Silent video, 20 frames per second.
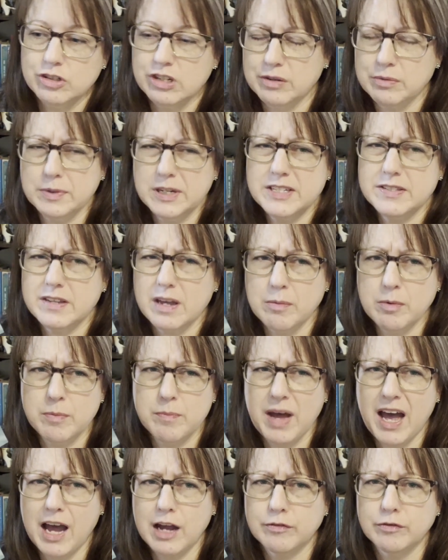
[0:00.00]
Everybody's coming
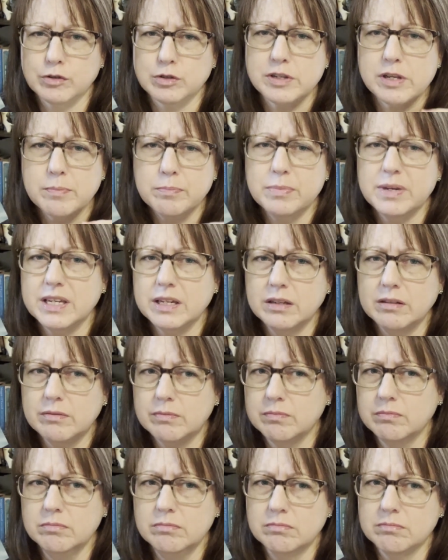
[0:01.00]
back for some big
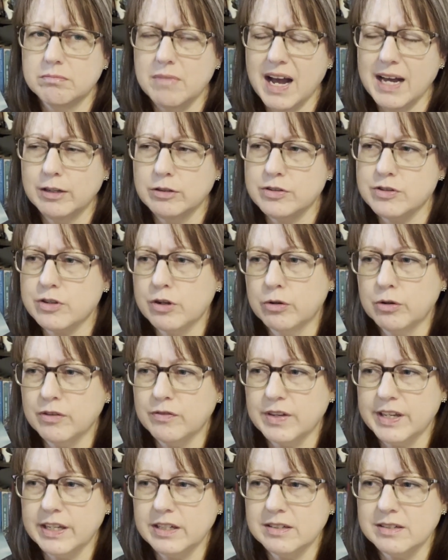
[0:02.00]
milestone
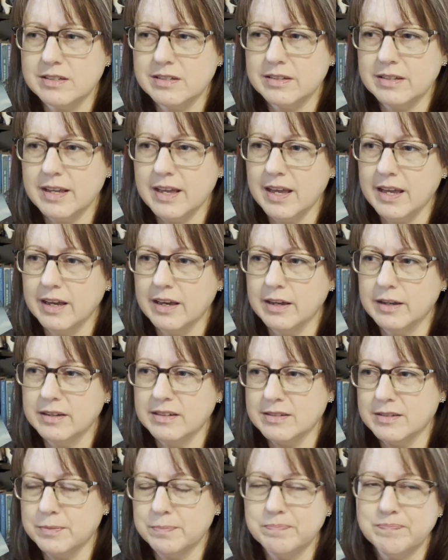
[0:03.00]
event
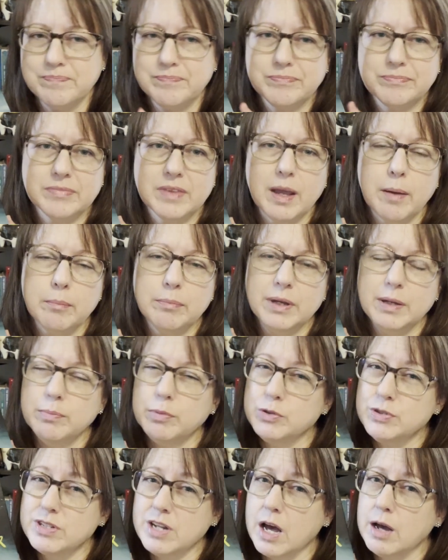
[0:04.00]
and people
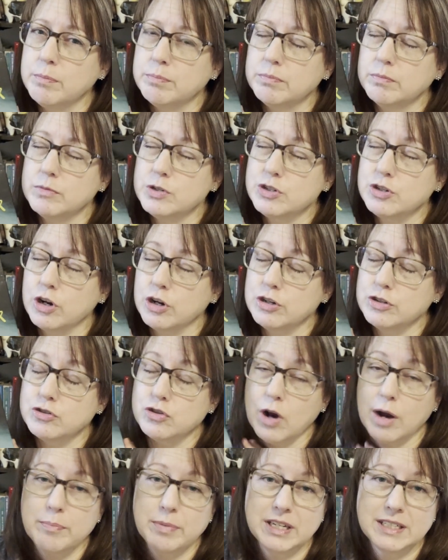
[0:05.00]
start
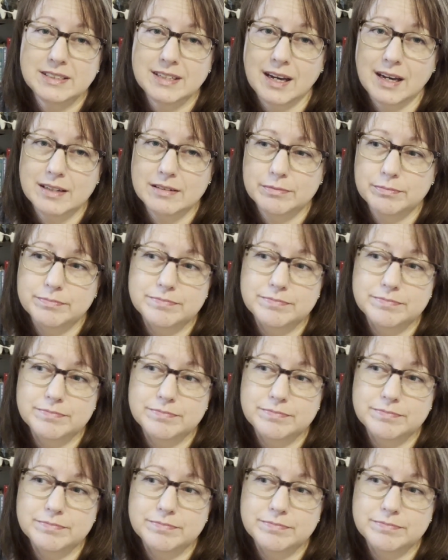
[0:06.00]
dropping dead.